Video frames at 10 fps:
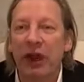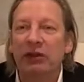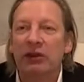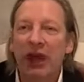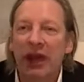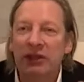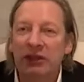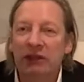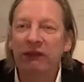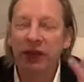So that's
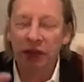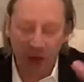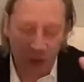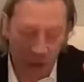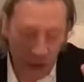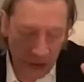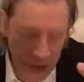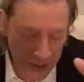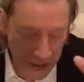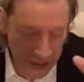the vision part.
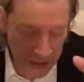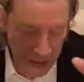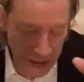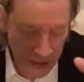That is